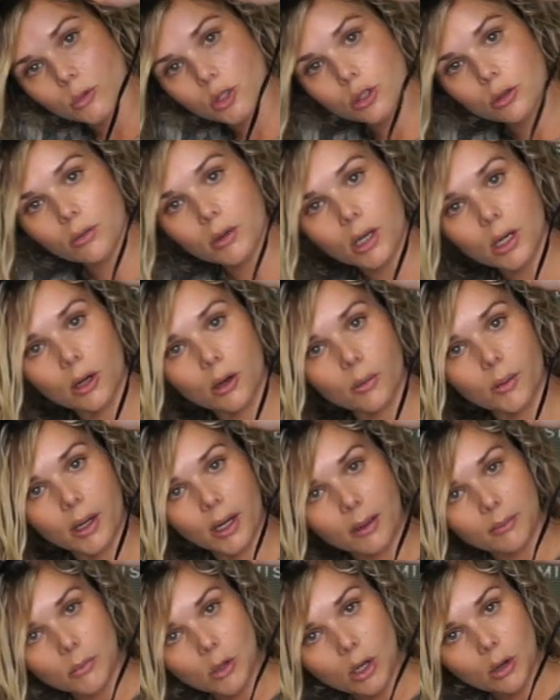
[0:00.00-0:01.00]
doing or what
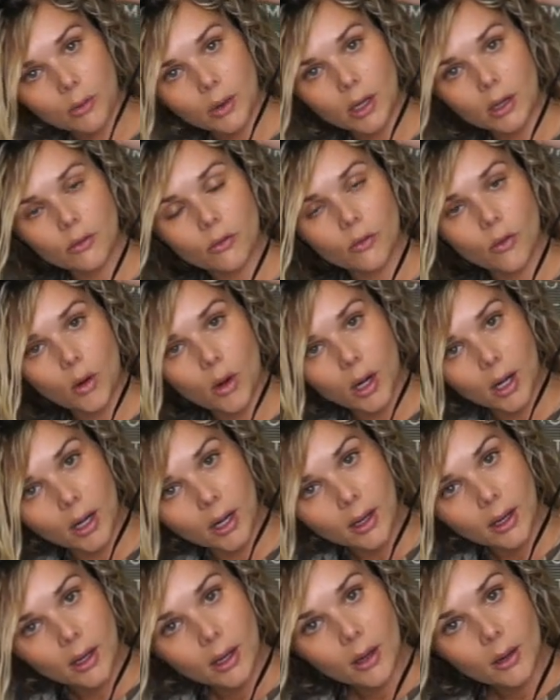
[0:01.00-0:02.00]
I'm going
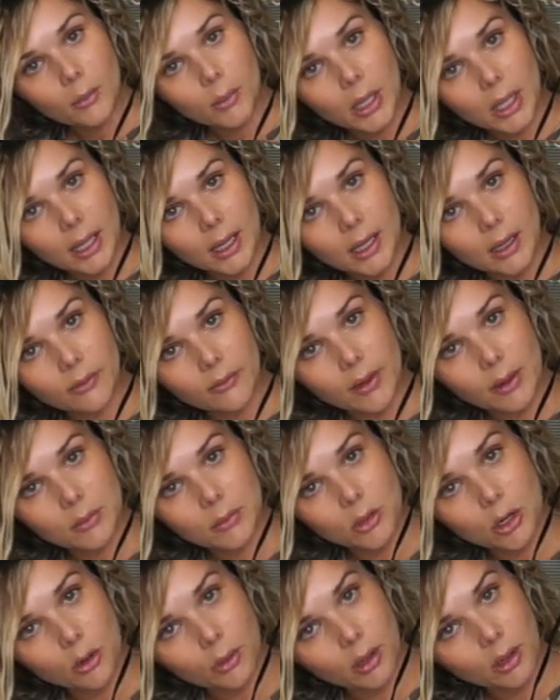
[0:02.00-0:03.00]
for. But like if
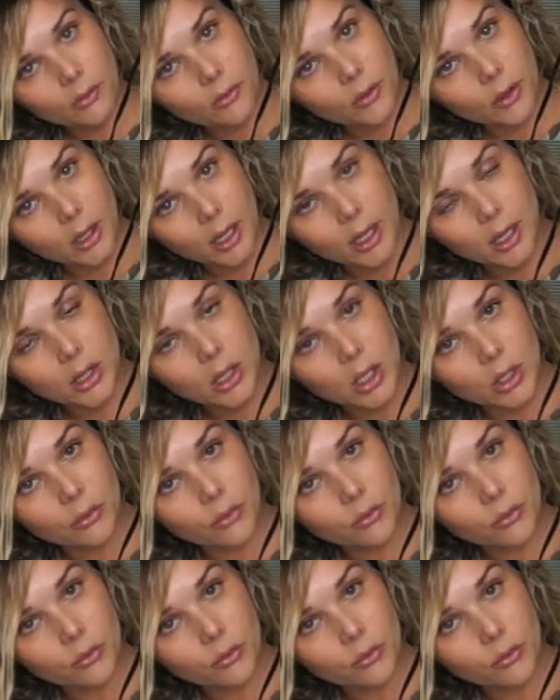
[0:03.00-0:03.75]
I'm going for like the